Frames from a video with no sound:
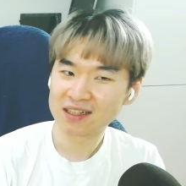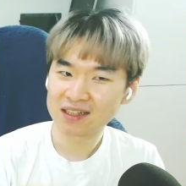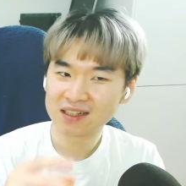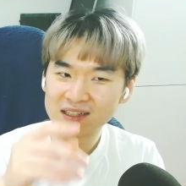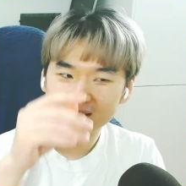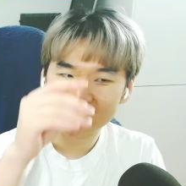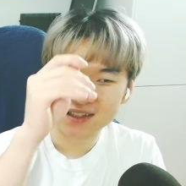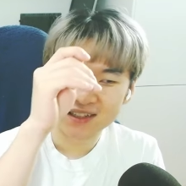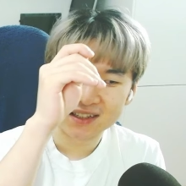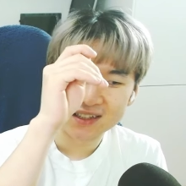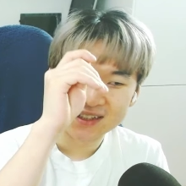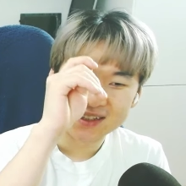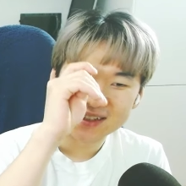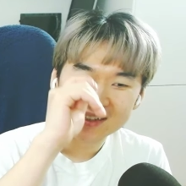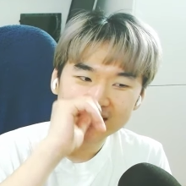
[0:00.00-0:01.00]

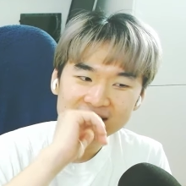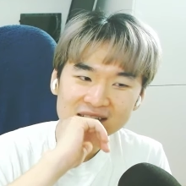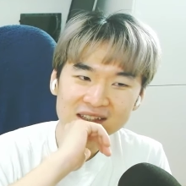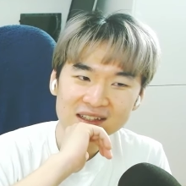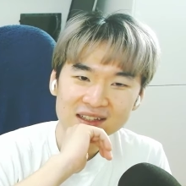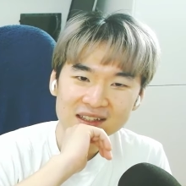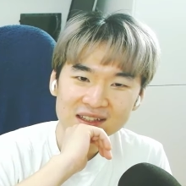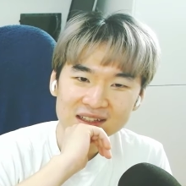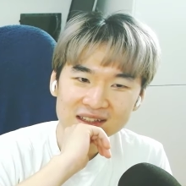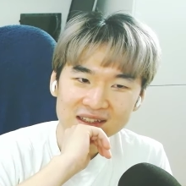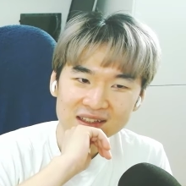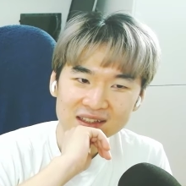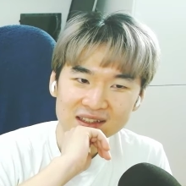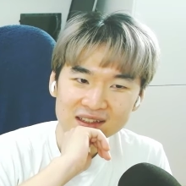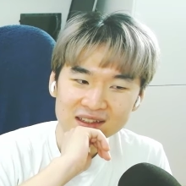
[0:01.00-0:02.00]

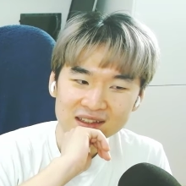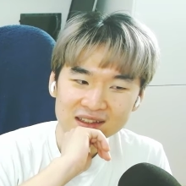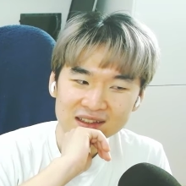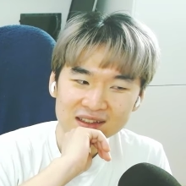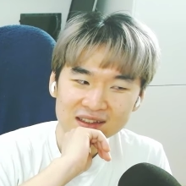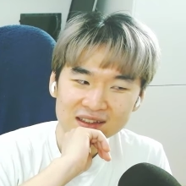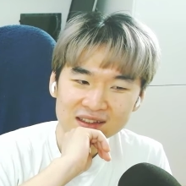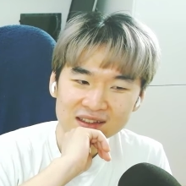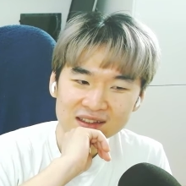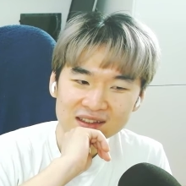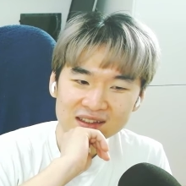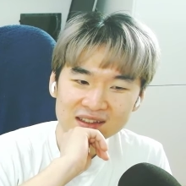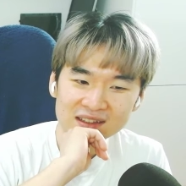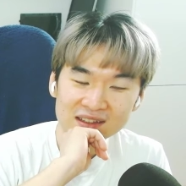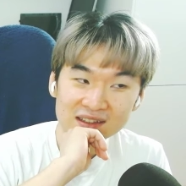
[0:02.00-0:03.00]

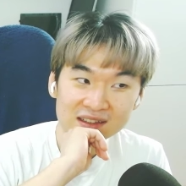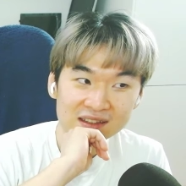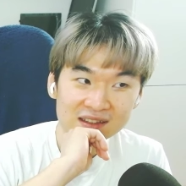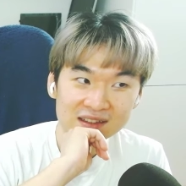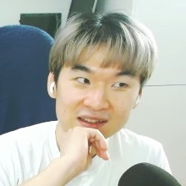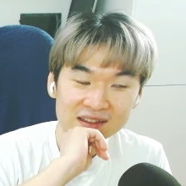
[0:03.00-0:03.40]
[no speech]